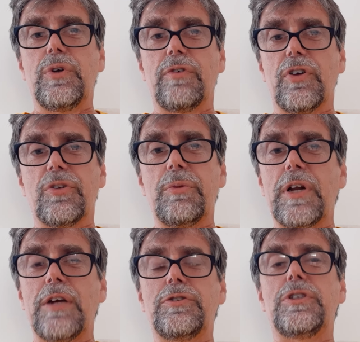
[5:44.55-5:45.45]
you've got somebody
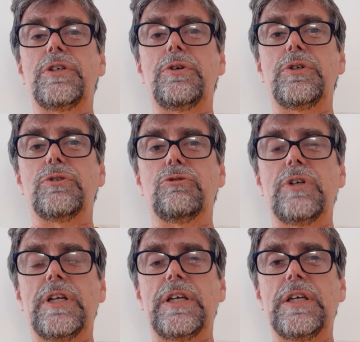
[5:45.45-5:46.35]
close to you who's
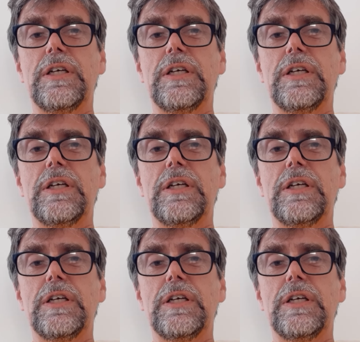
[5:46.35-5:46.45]
really